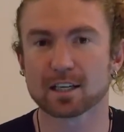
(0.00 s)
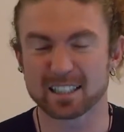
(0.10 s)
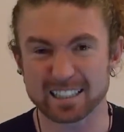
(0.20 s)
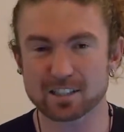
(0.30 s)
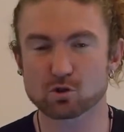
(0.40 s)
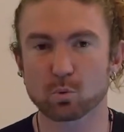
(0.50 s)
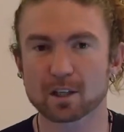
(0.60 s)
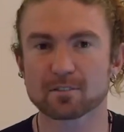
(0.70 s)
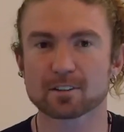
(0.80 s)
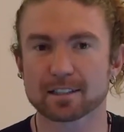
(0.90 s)
And each
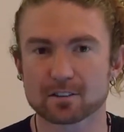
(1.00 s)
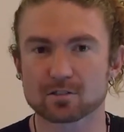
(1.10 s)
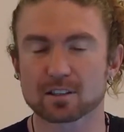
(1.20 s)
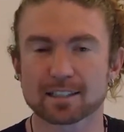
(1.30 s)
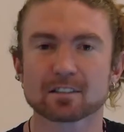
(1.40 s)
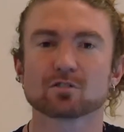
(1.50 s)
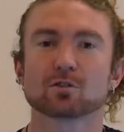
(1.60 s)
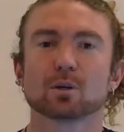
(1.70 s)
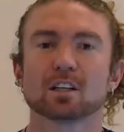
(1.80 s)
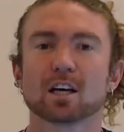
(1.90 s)
one of these links
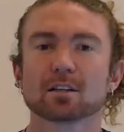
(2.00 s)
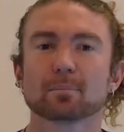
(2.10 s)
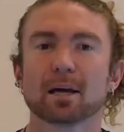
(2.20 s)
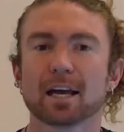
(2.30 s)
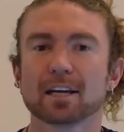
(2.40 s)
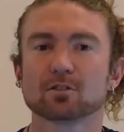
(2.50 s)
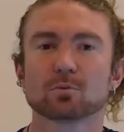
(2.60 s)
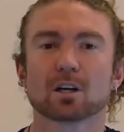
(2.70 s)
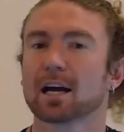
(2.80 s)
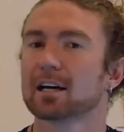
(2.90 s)
to another page
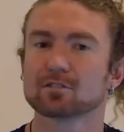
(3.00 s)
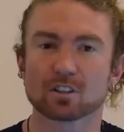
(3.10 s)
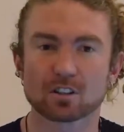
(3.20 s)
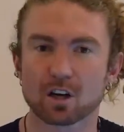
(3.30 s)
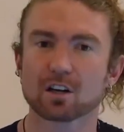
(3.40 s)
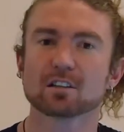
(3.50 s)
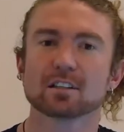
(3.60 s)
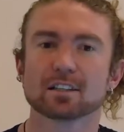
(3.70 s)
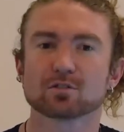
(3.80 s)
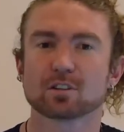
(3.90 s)
where it has a long
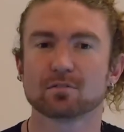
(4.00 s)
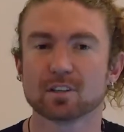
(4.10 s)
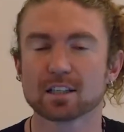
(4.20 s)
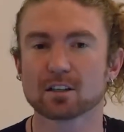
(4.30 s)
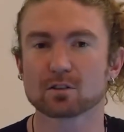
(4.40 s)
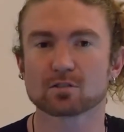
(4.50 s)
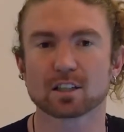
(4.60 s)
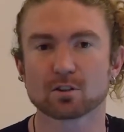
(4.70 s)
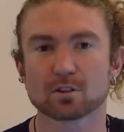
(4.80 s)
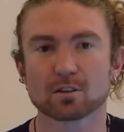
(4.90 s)
list of videos
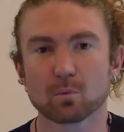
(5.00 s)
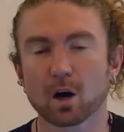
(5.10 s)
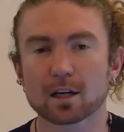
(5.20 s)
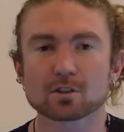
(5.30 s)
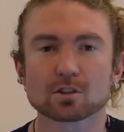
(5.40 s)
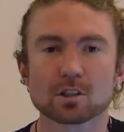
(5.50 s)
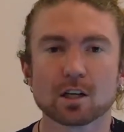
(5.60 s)
that you can watch.